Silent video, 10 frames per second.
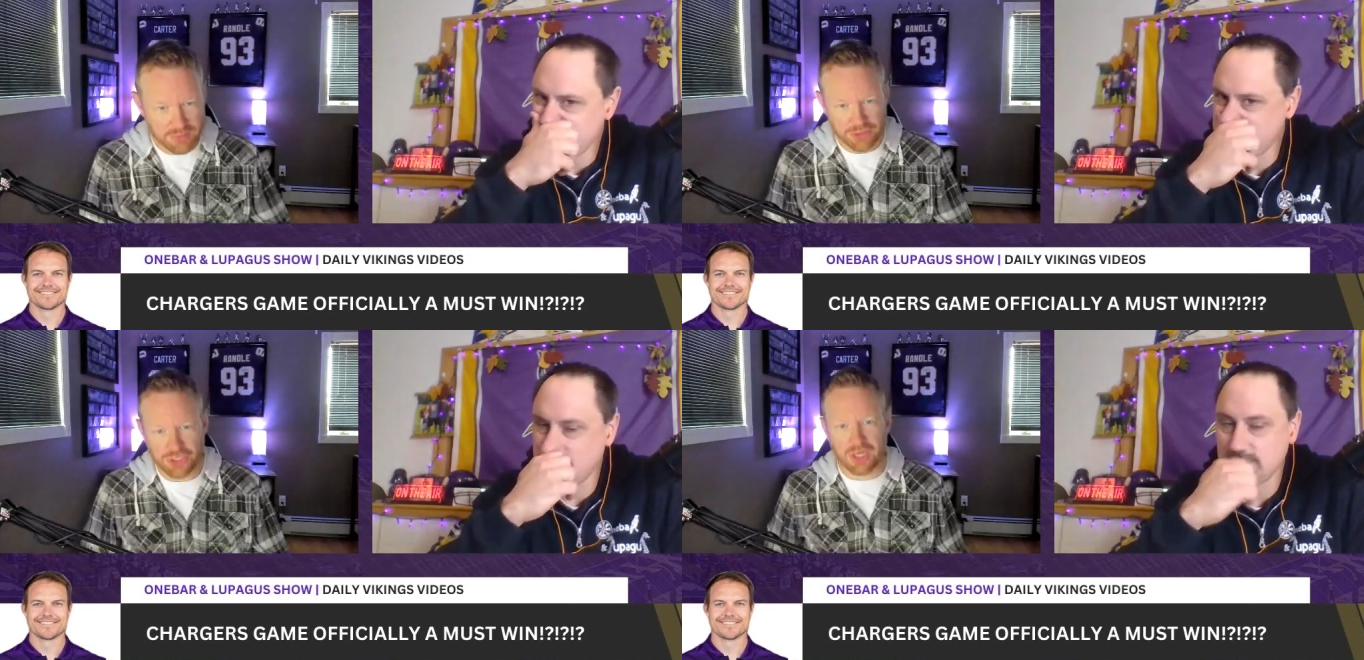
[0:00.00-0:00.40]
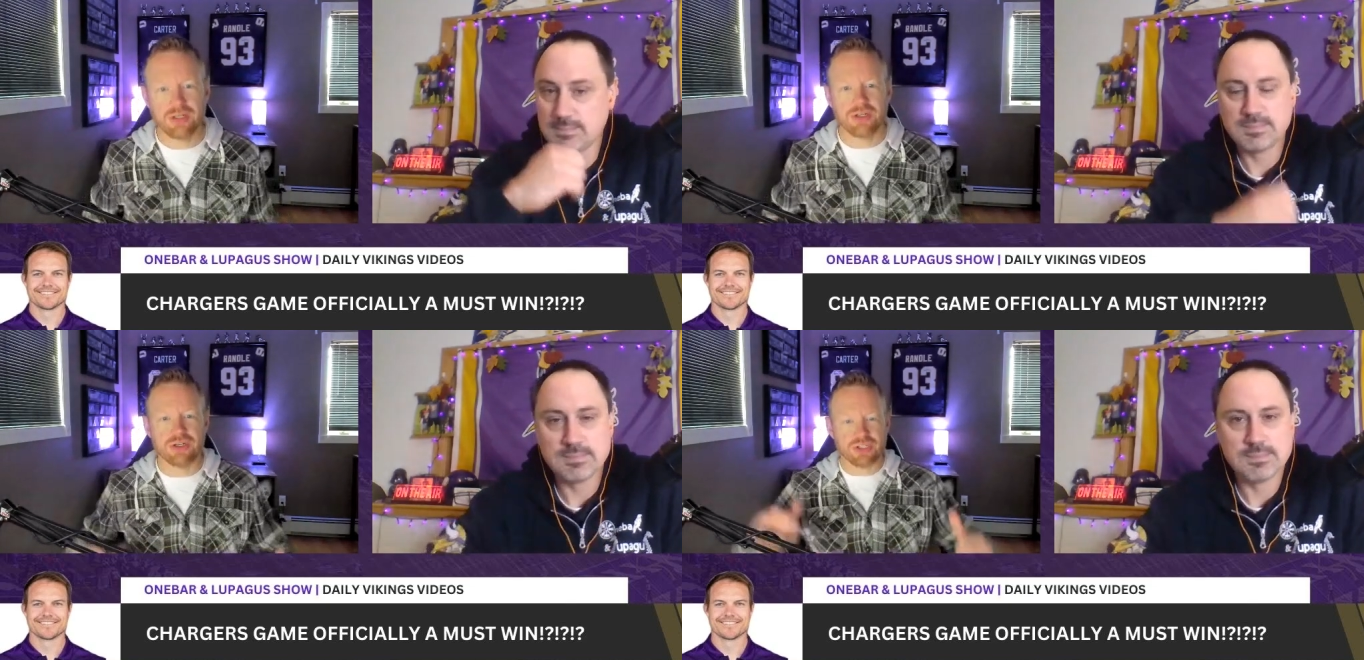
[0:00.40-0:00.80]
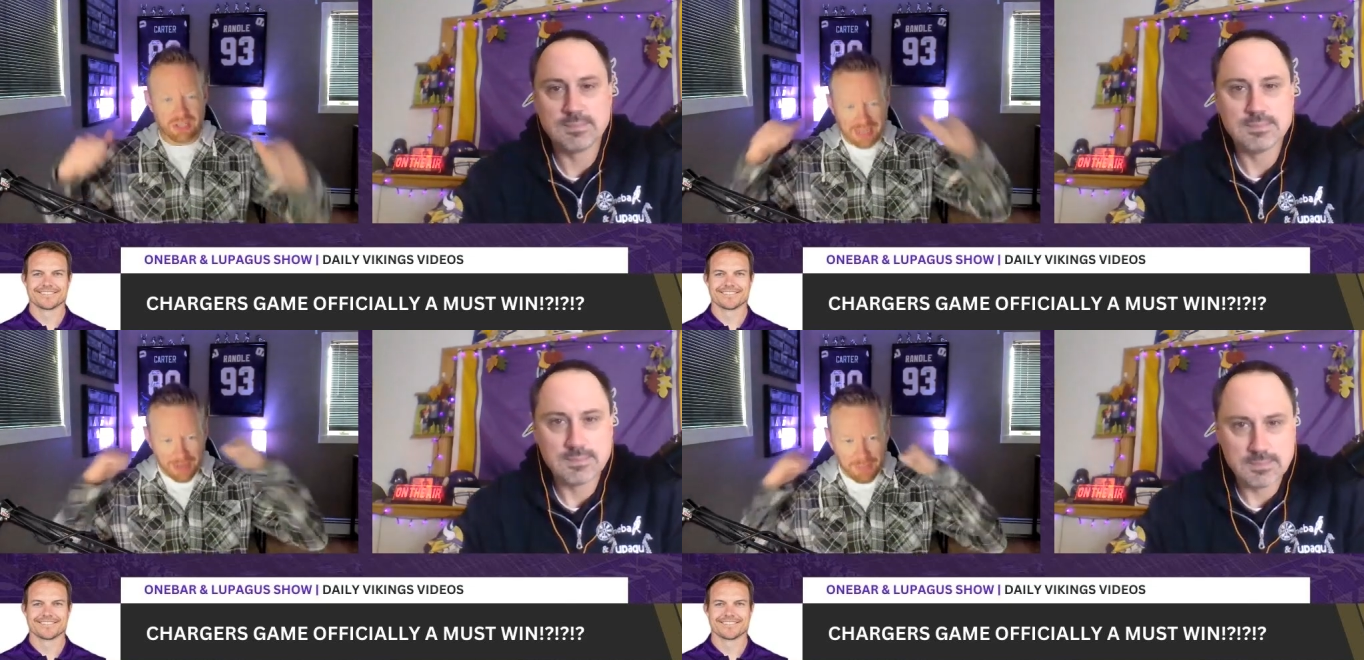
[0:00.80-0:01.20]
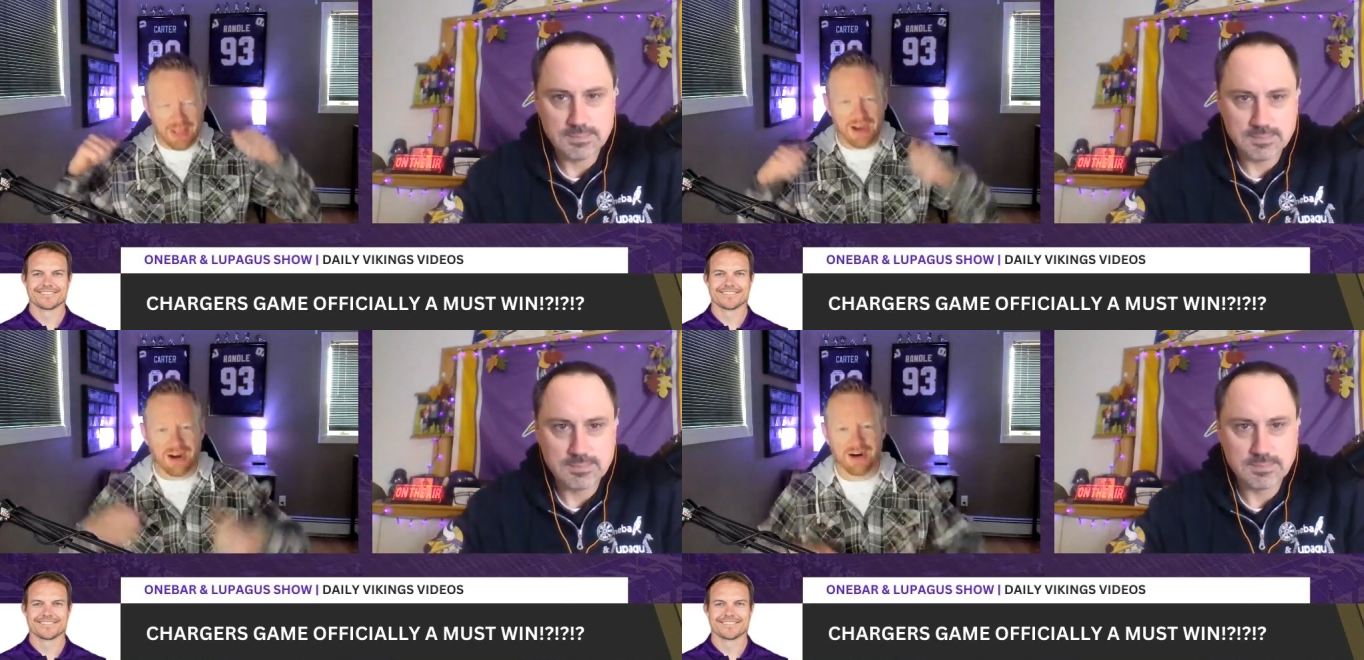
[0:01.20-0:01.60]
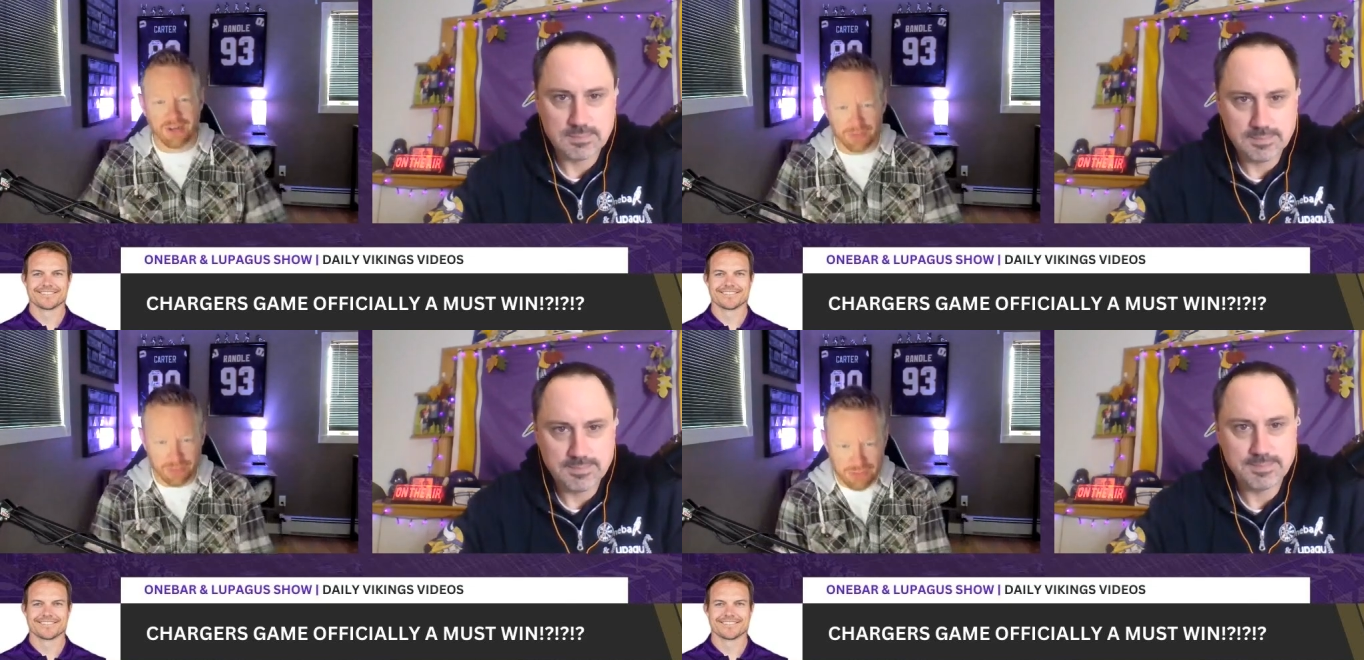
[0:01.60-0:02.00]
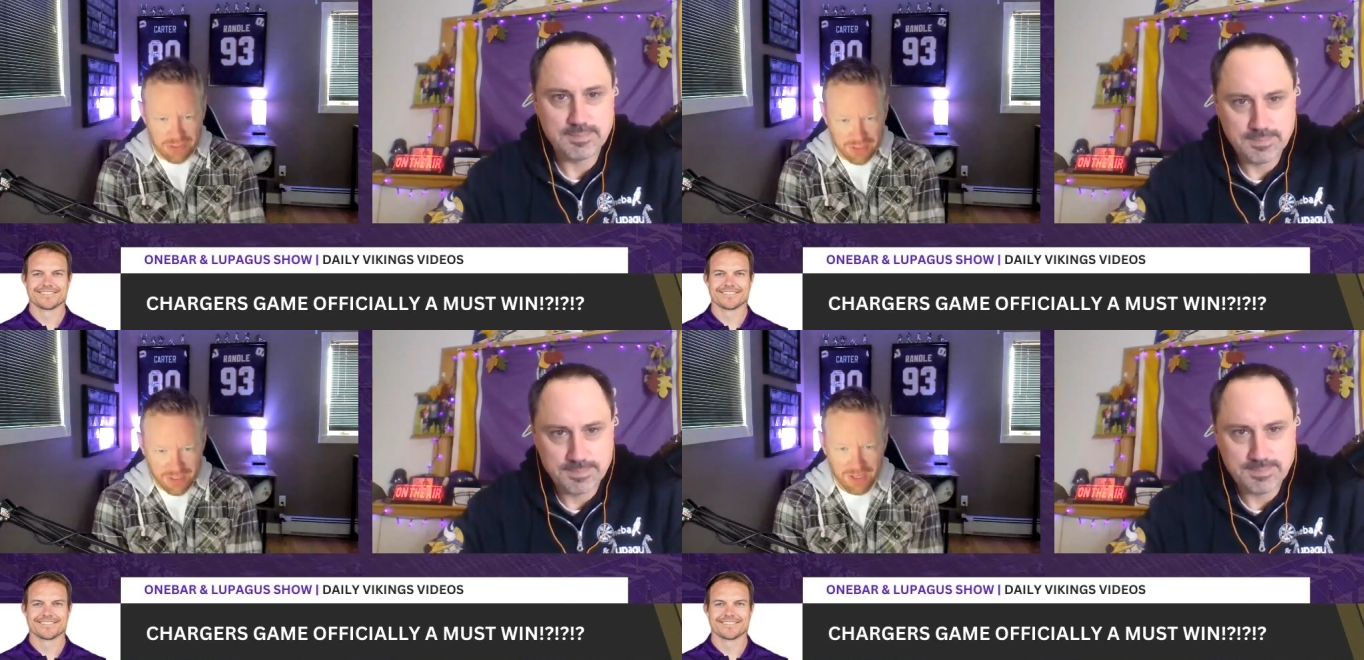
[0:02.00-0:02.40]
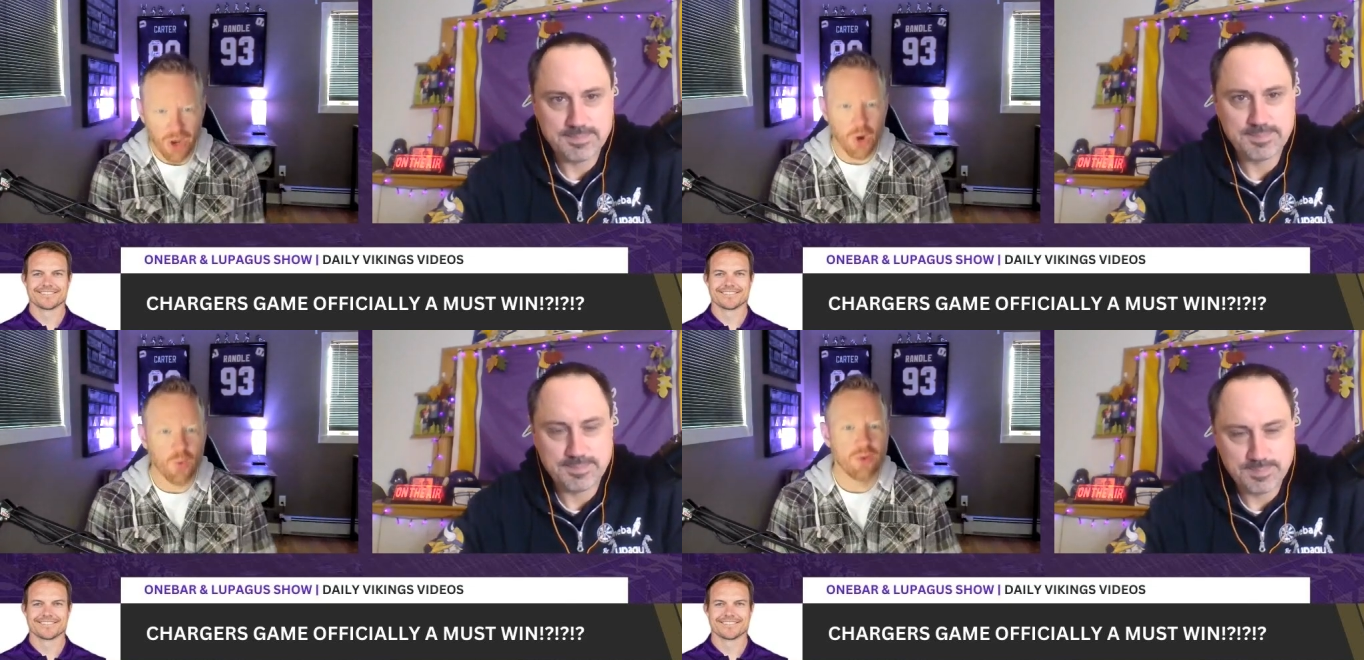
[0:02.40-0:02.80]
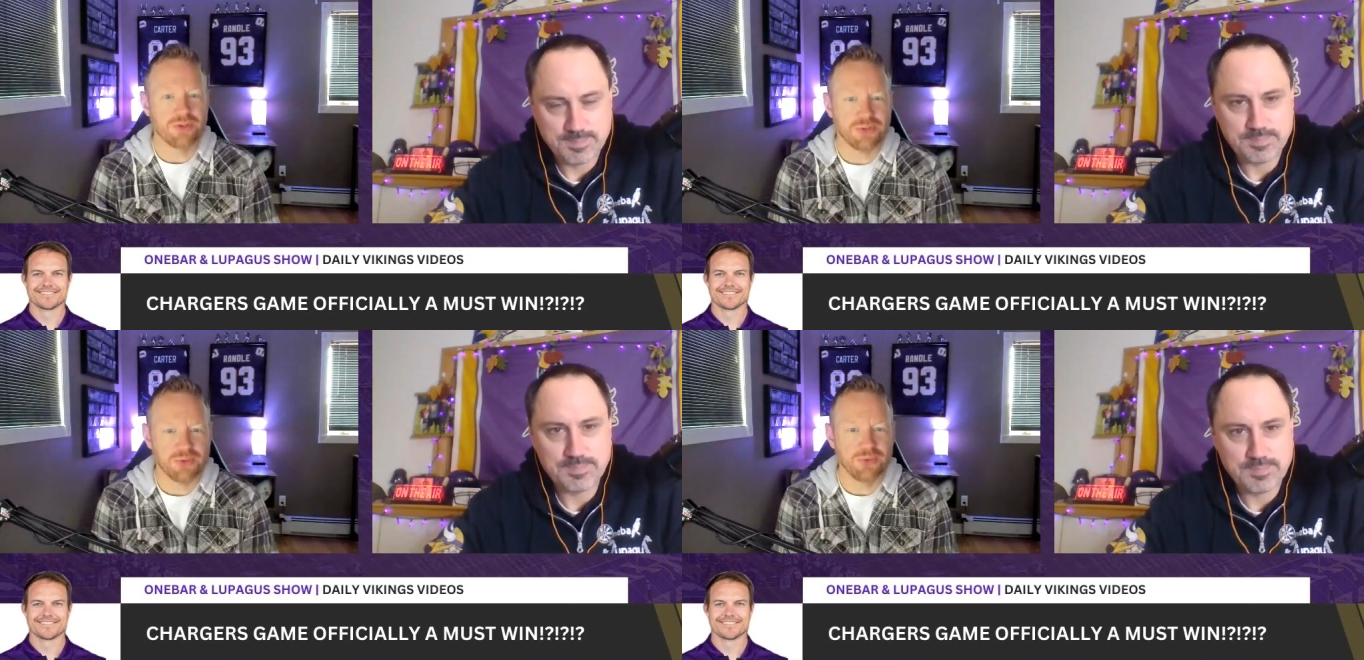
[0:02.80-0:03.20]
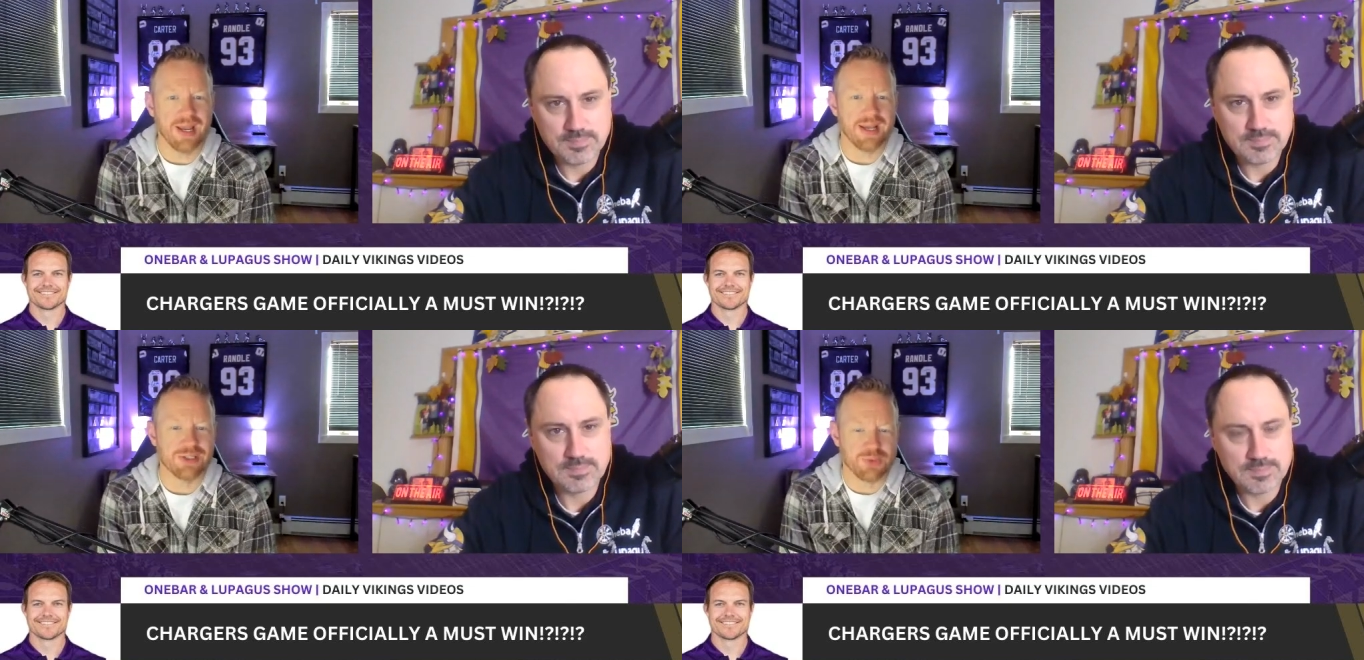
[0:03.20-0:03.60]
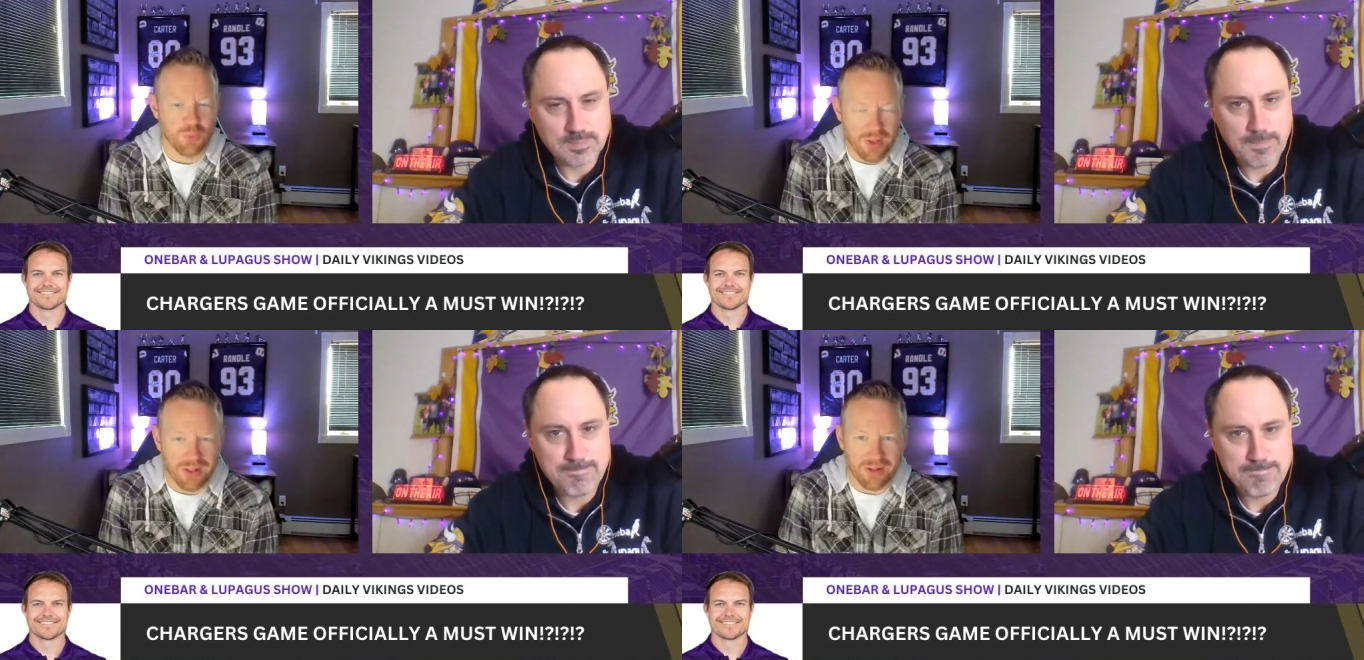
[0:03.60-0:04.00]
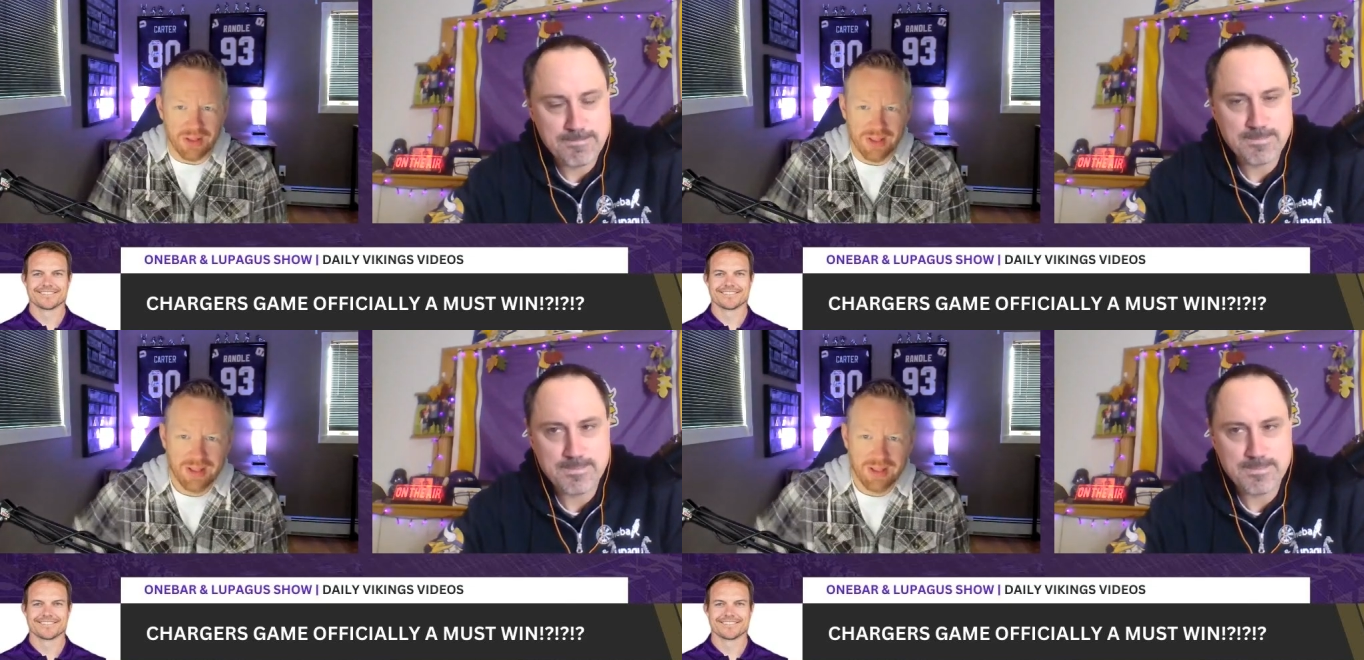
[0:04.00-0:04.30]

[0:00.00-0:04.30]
Speaker 1: Chargers coming to our house. 0-2 as well.